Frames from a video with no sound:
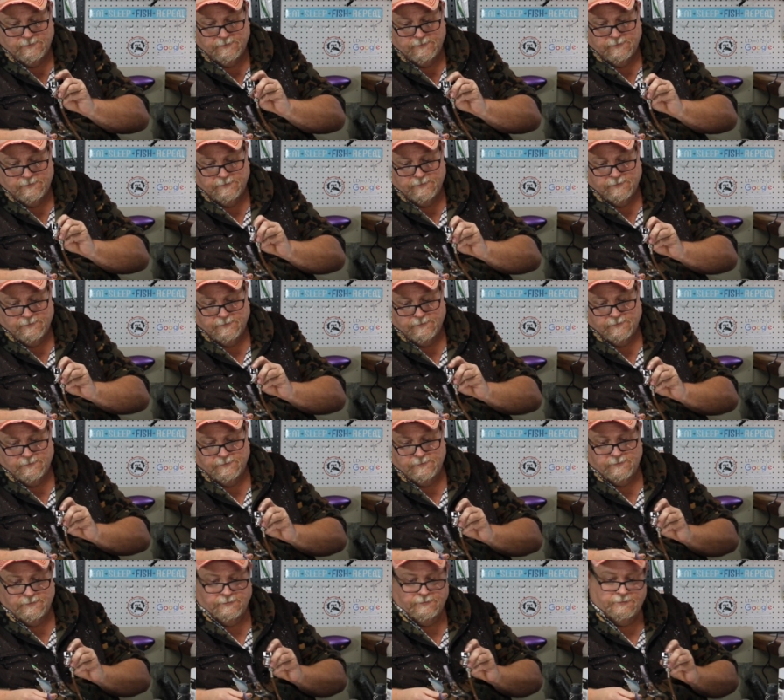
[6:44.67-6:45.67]
I don't want to wear
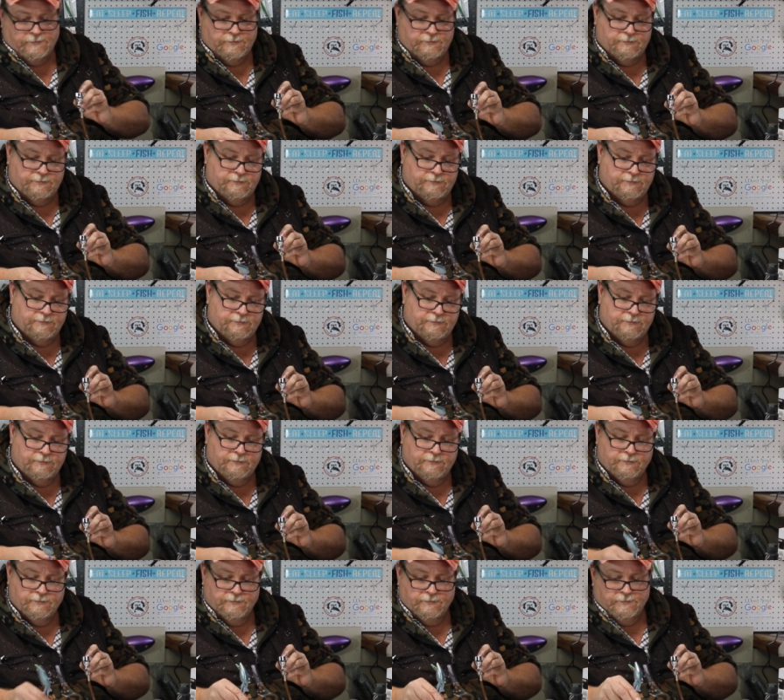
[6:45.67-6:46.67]
that paint today.
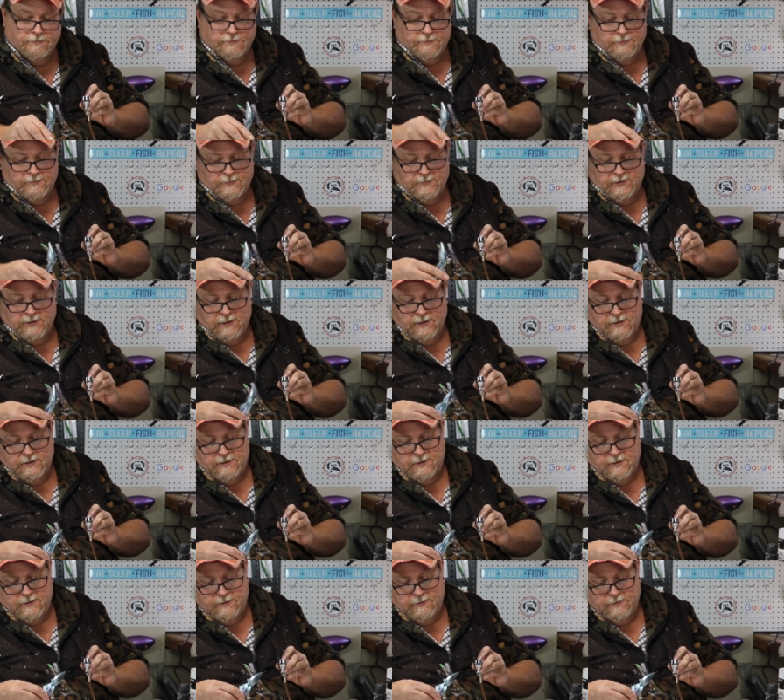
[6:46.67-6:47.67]

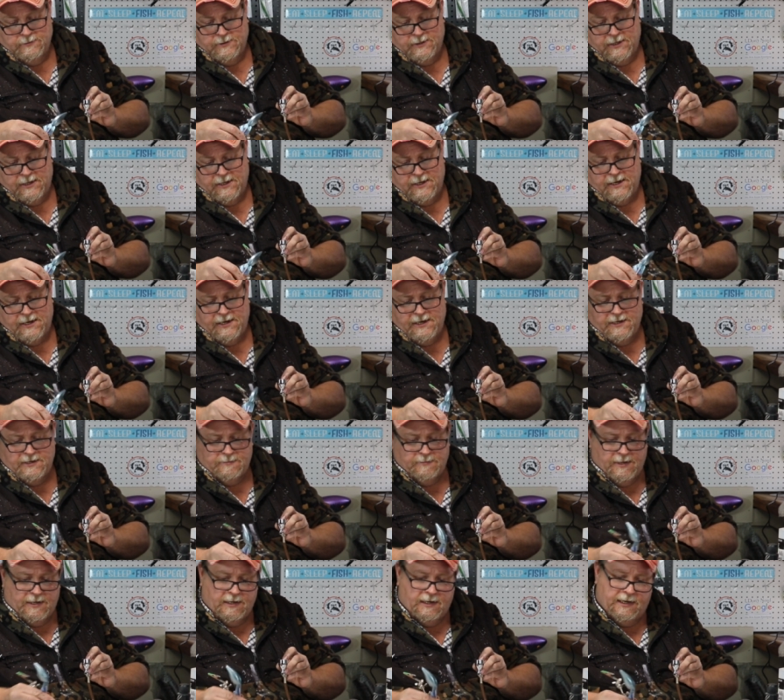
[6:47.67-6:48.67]
So, and that is
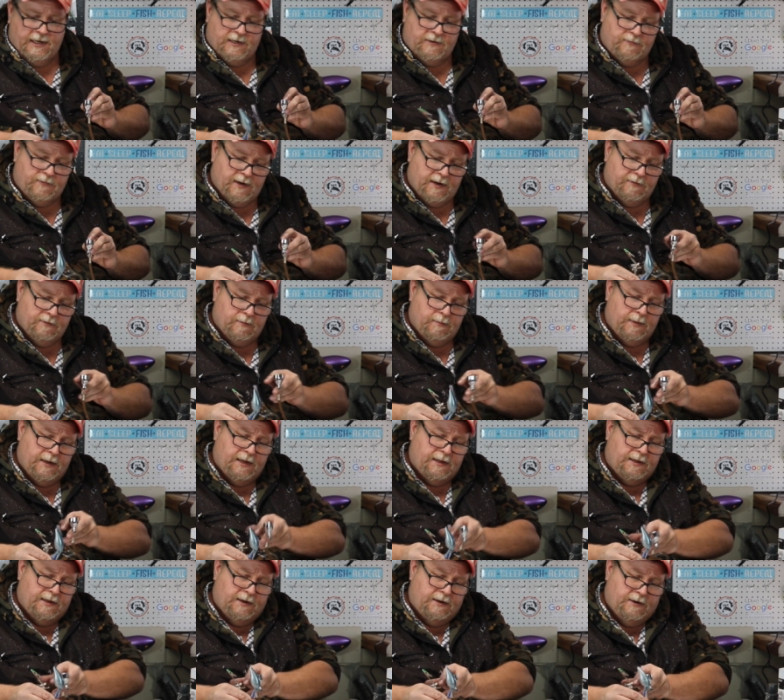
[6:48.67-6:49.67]
my least favorite
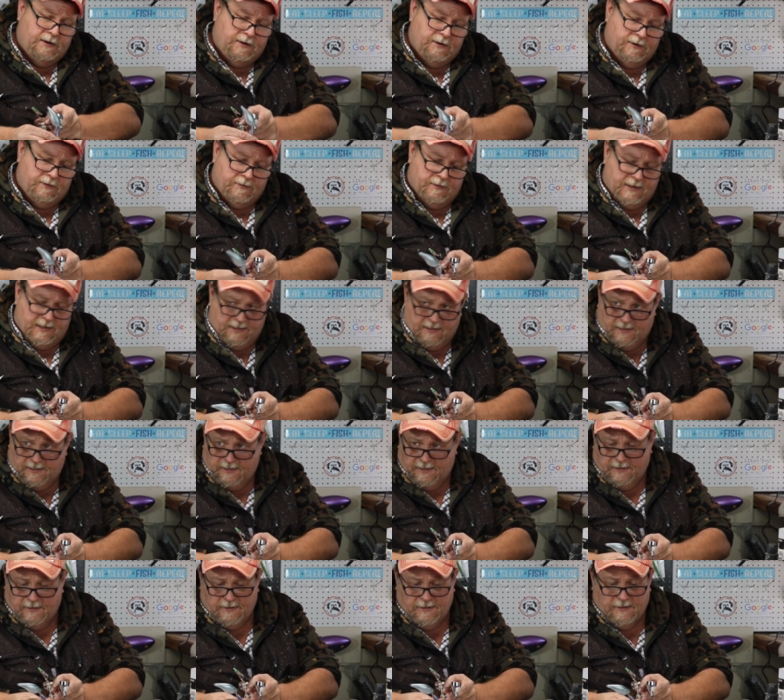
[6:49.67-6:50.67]
method to do right
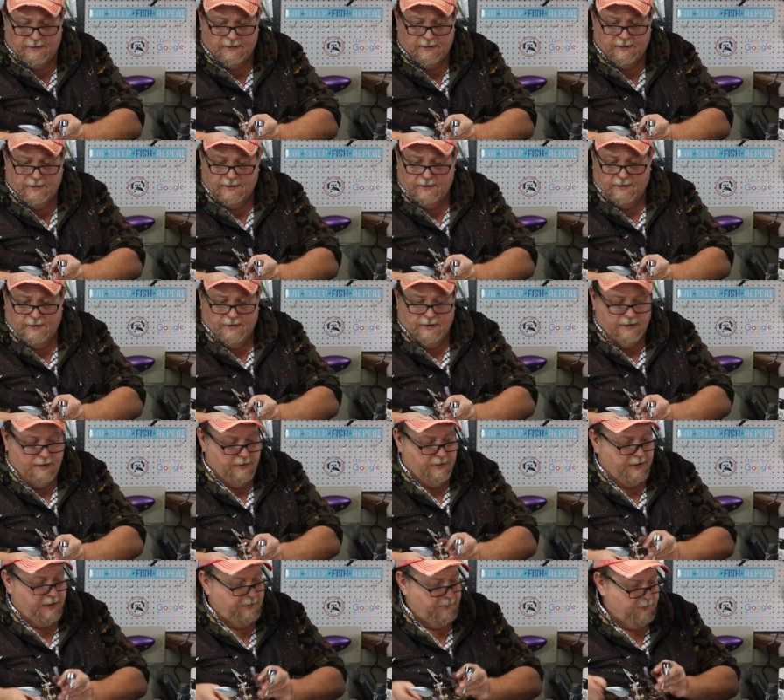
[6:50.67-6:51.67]
there.
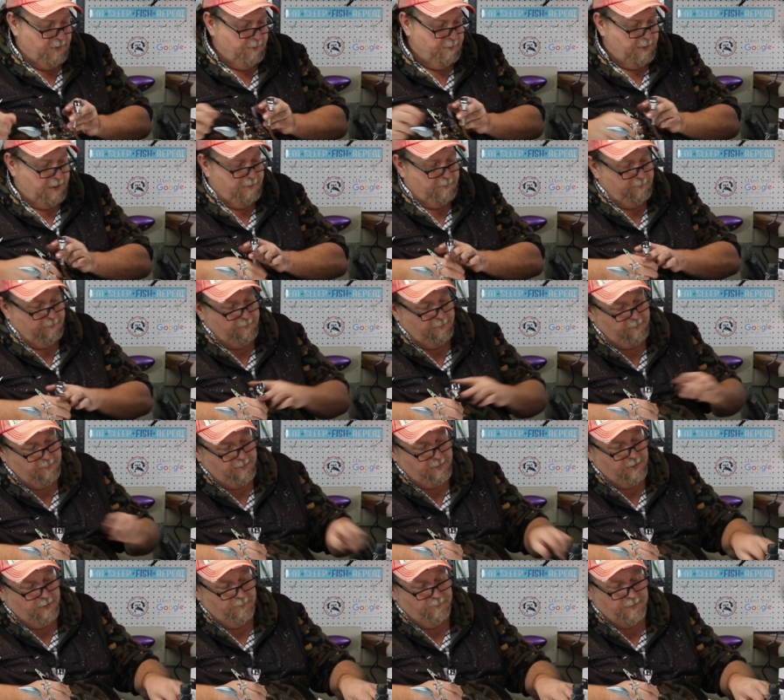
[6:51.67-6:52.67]
These are my
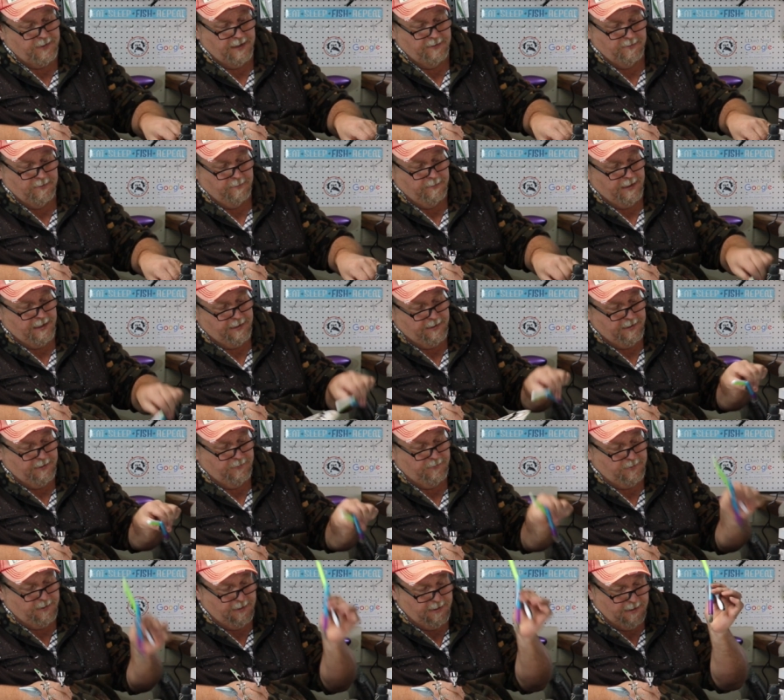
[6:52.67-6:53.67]
two favorite
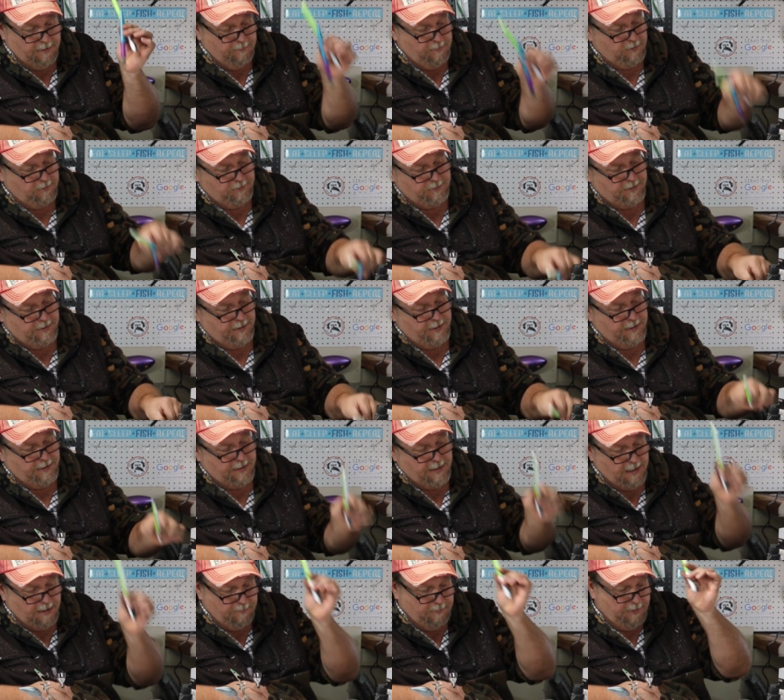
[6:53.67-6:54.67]
methods, and most of the
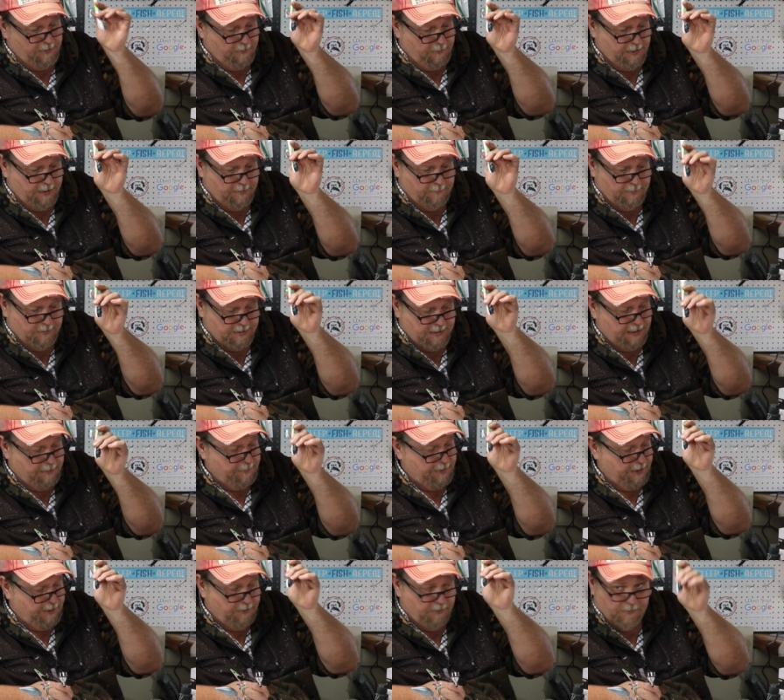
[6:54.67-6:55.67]
time you'll never see
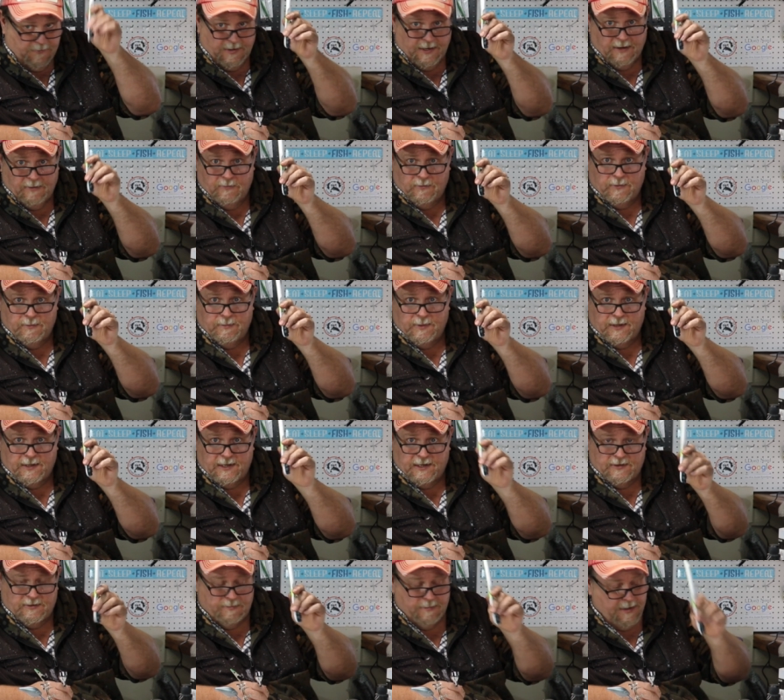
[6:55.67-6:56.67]
me use anyone but
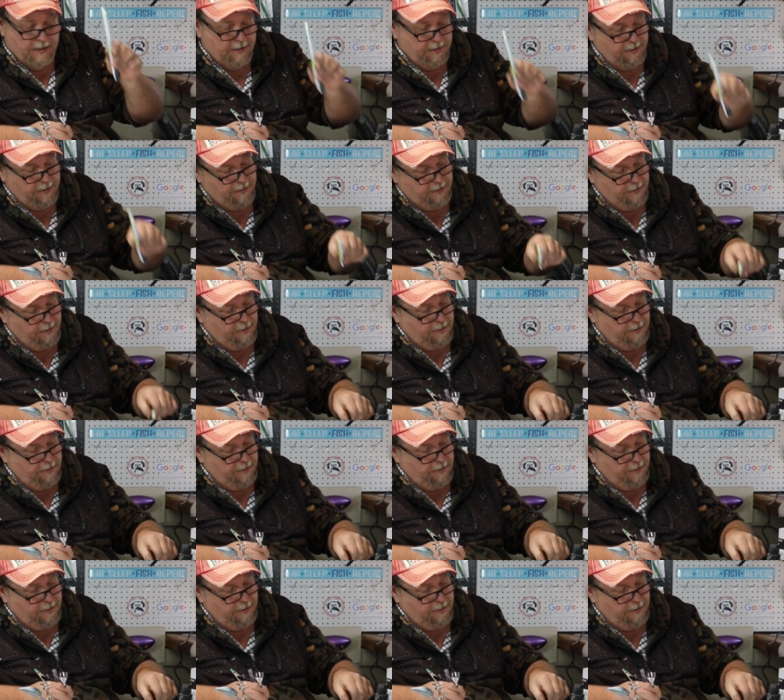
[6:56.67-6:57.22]
this method.